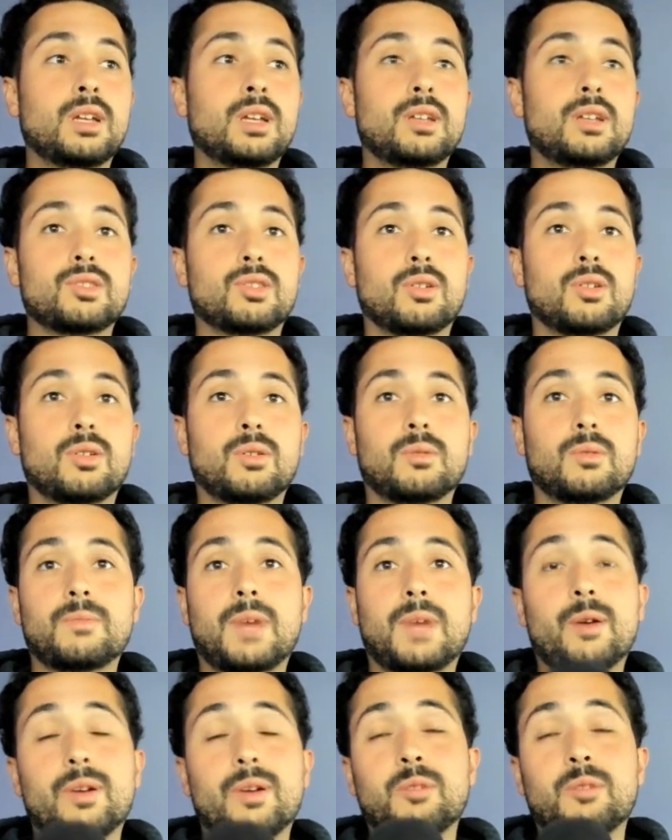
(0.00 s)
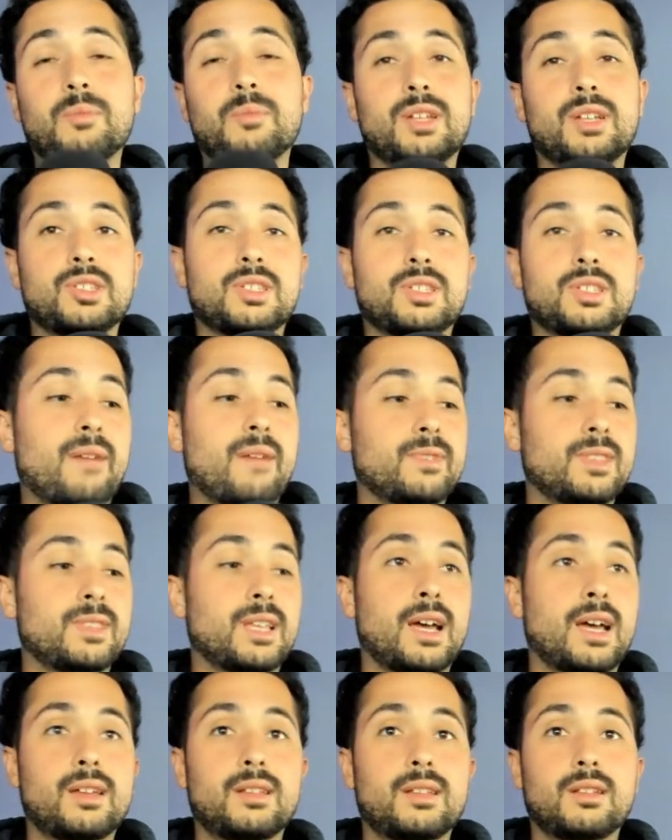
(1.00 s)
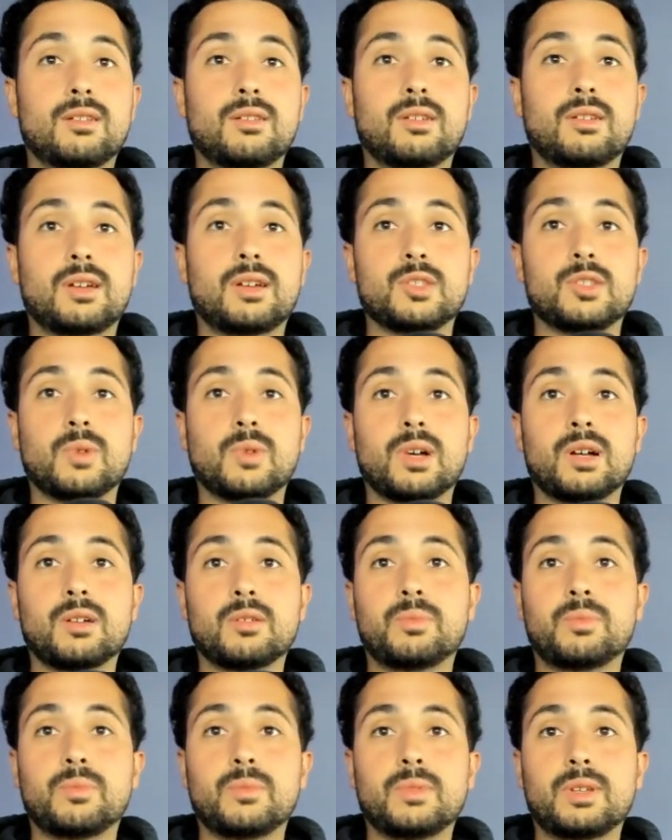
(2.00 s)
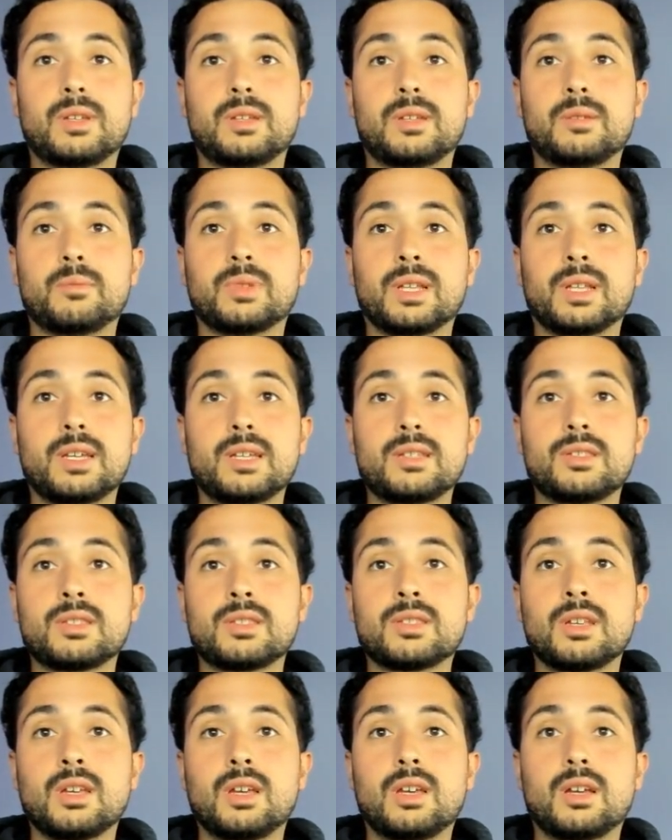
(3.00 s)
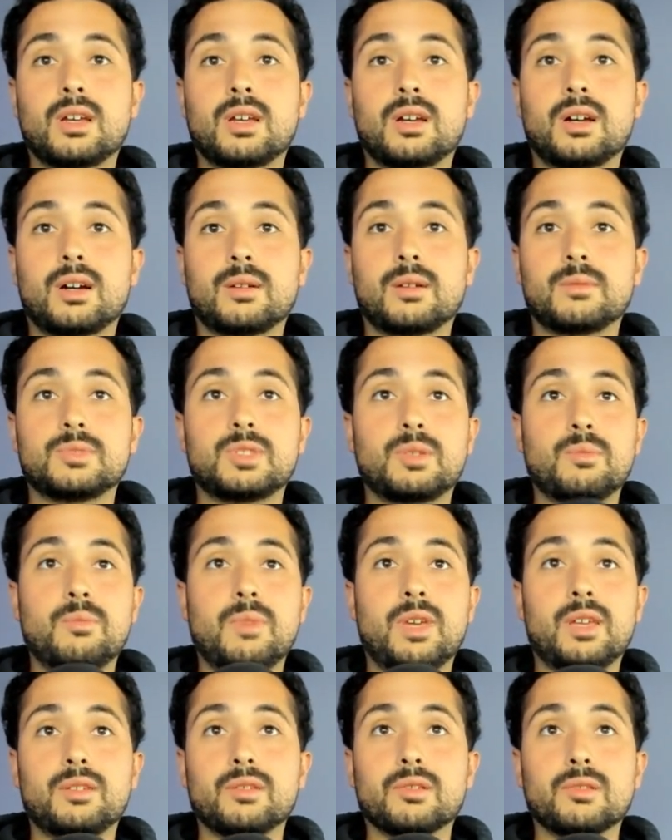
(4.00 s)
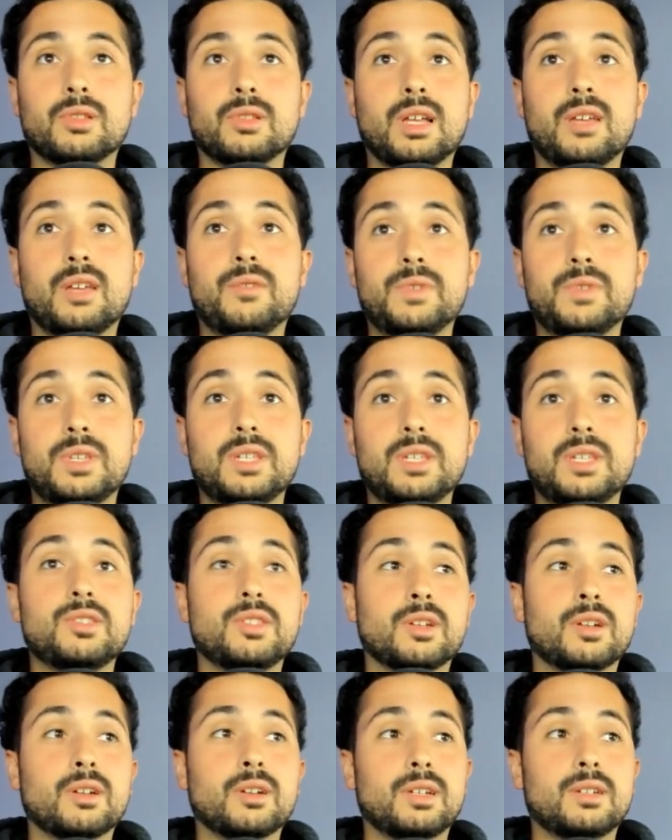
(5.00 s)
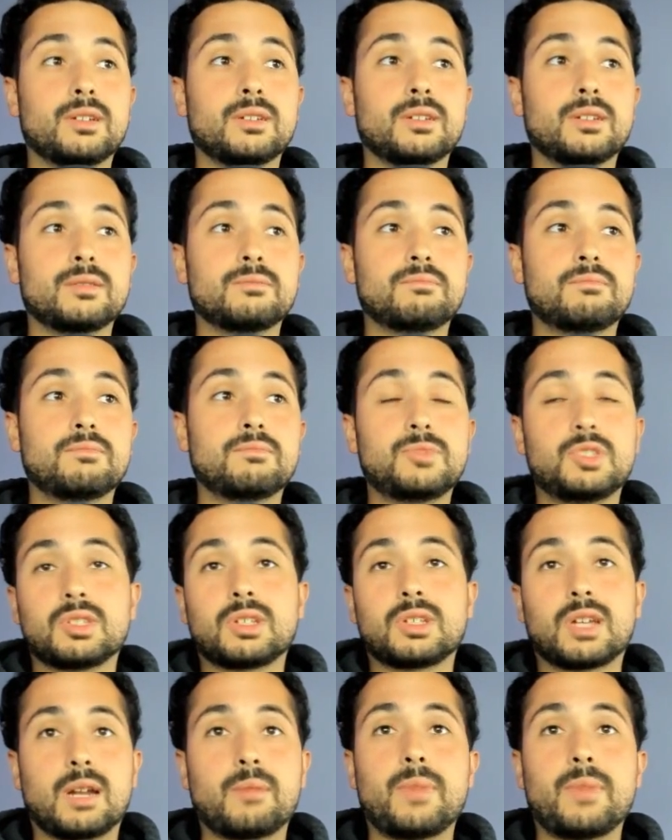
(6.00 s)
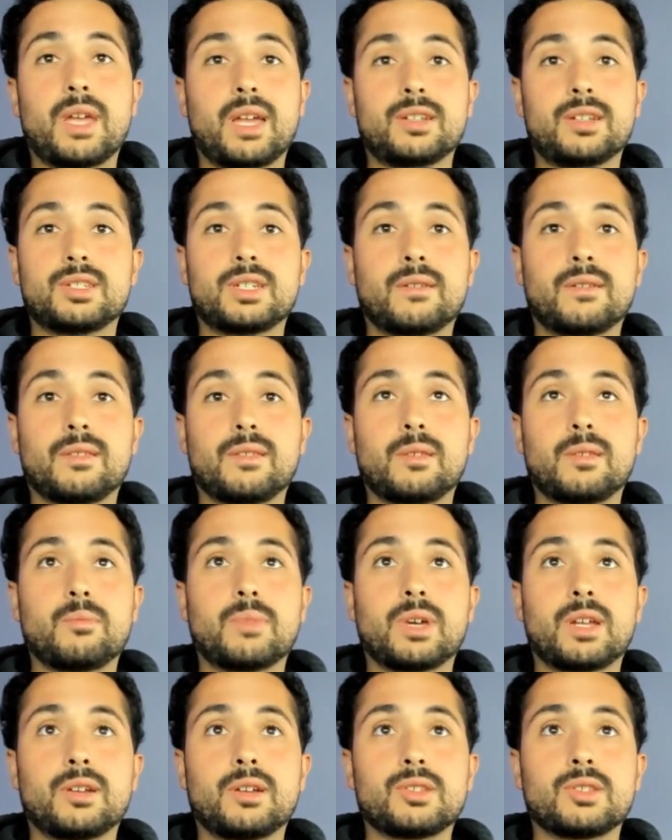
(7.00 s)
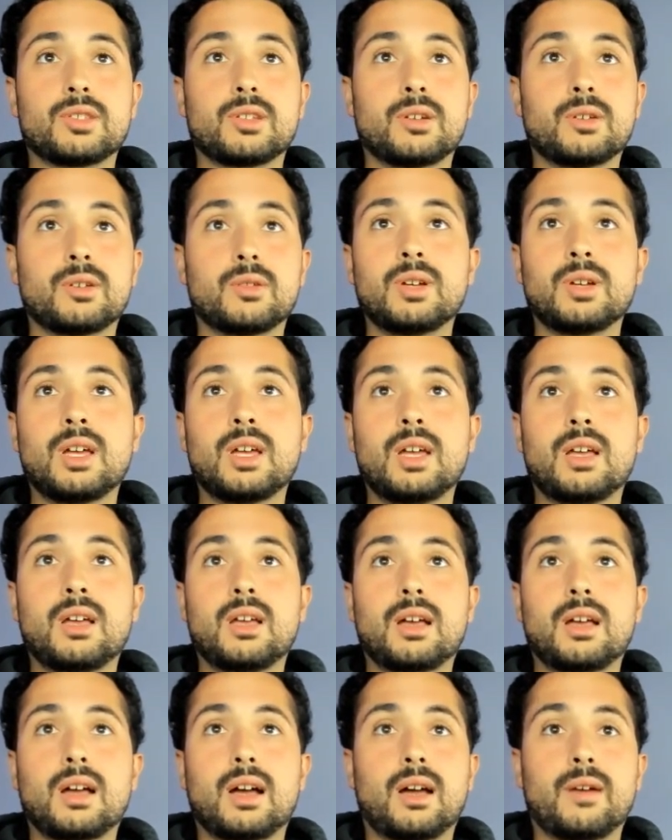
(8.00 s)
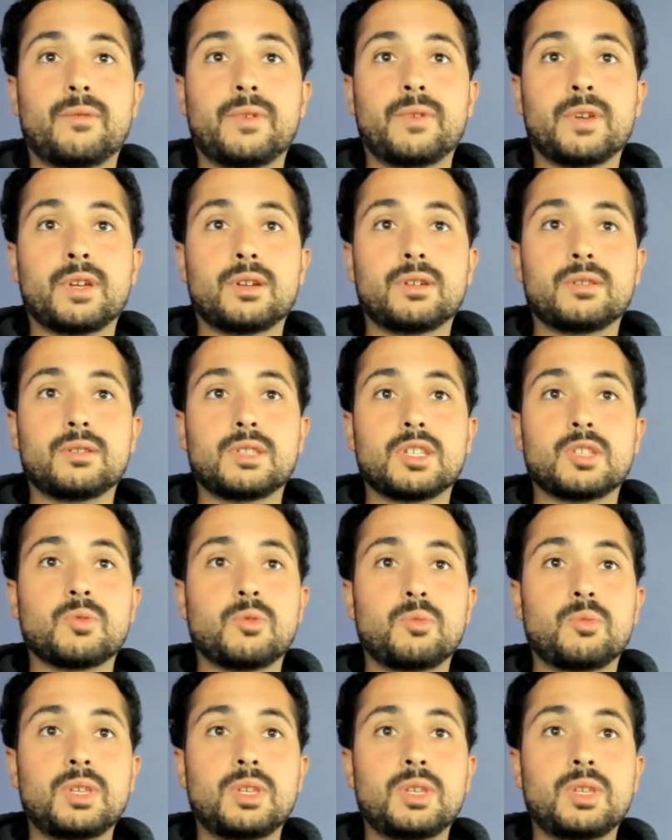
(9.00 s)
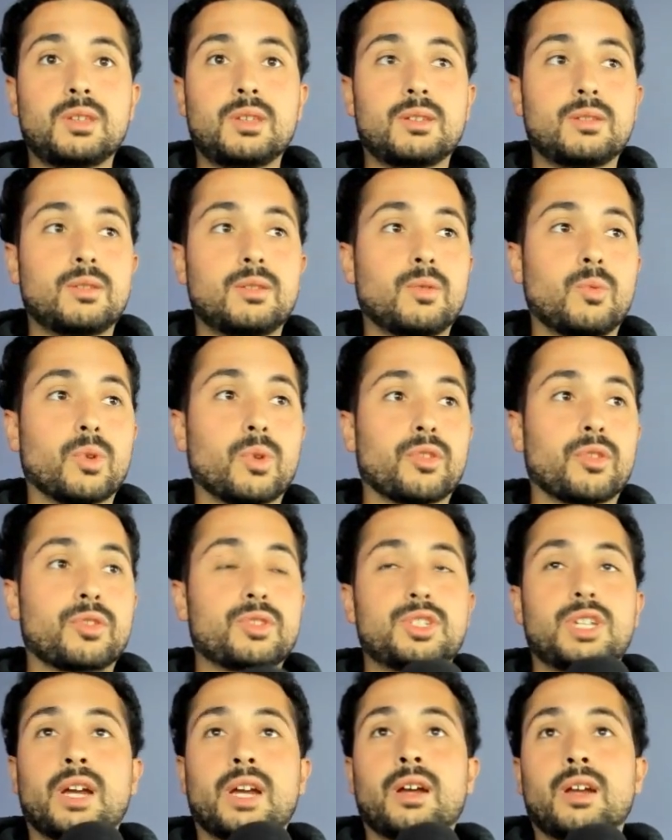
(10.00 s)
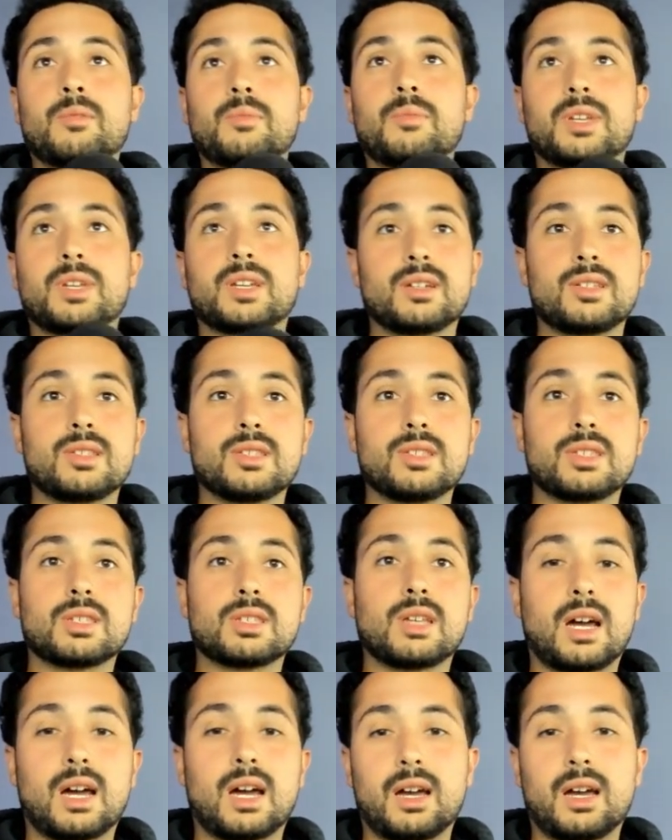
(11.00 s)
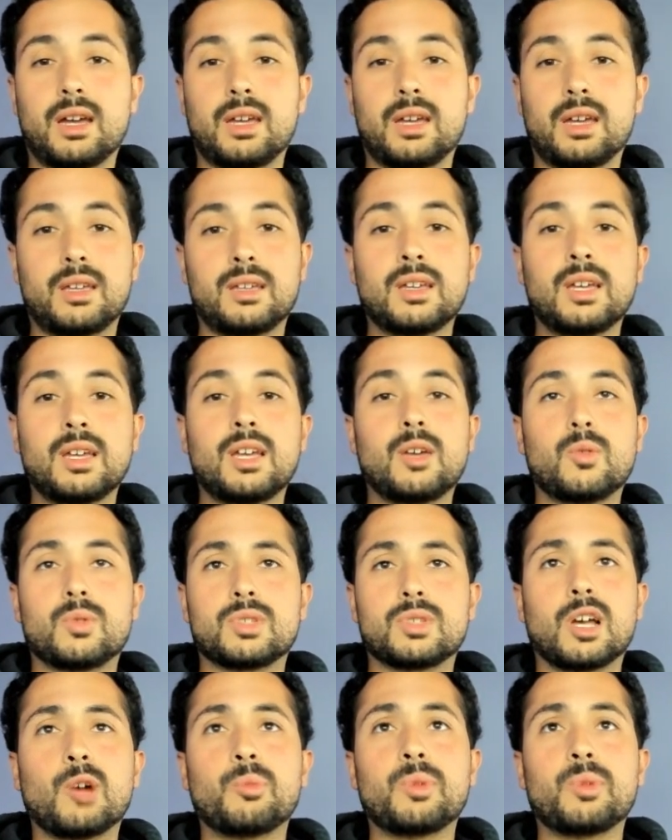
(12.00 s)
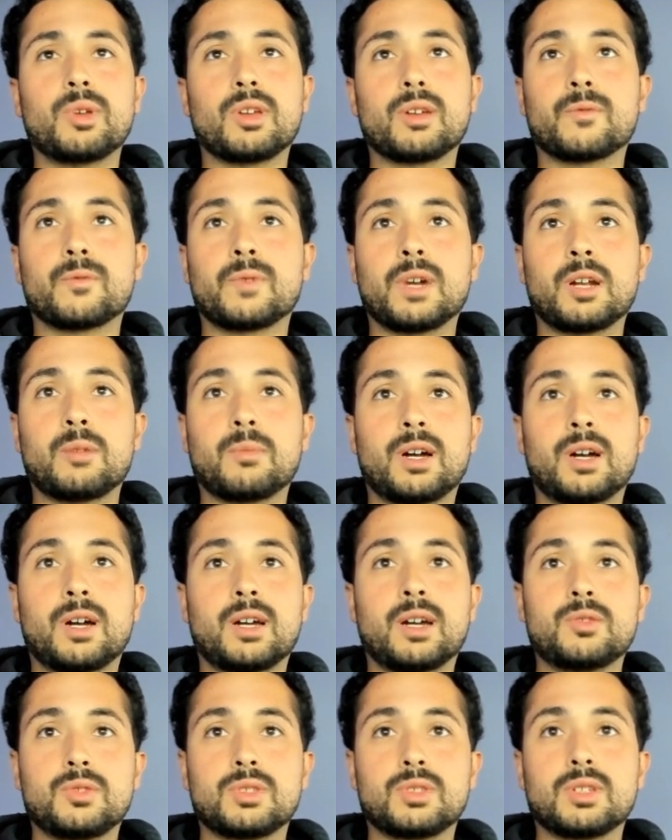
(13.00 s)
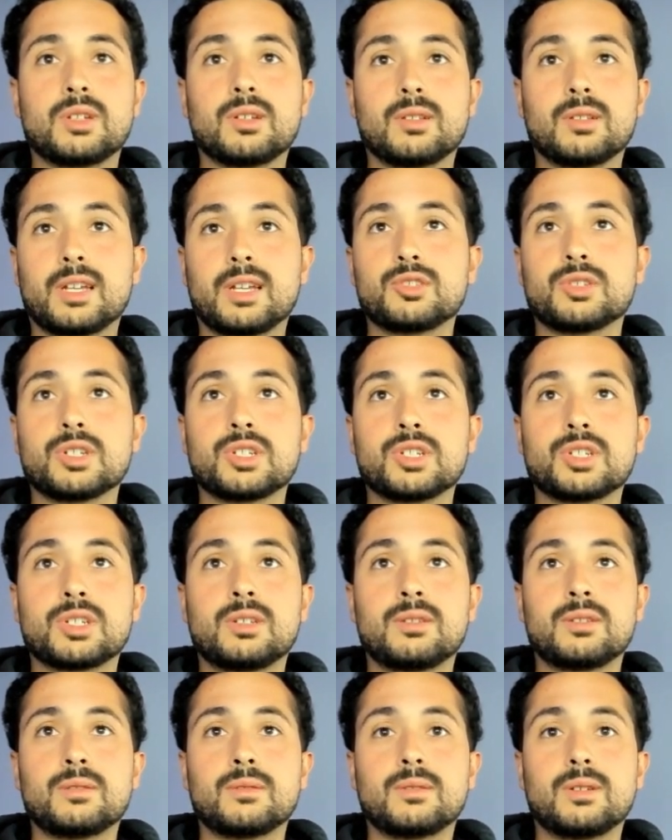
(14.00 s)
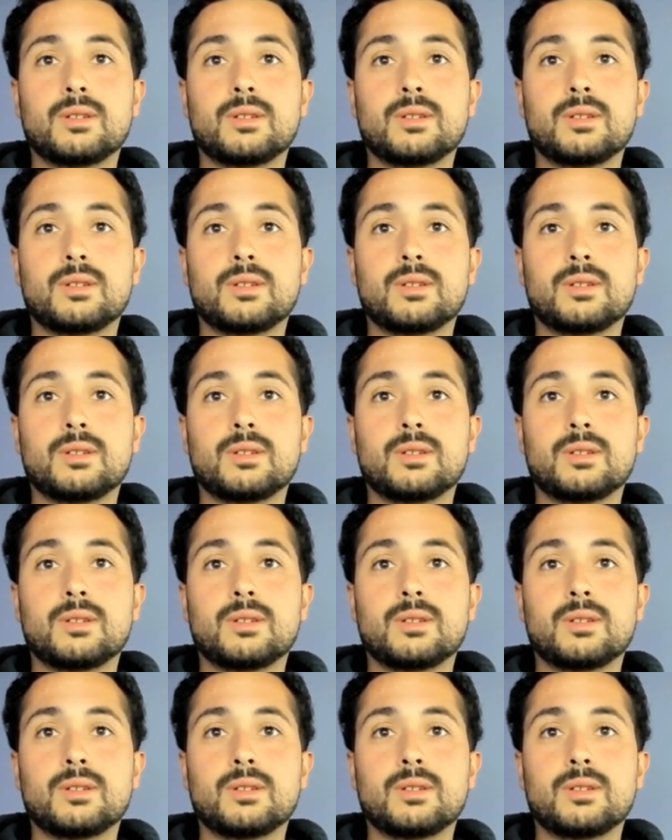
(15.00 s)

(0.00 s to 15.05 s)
So I recommend just having that as well in place to make your life easier and just kind of manage everything better. So I figured this would be worth sharing because I was helping a friend of mine who's an electrician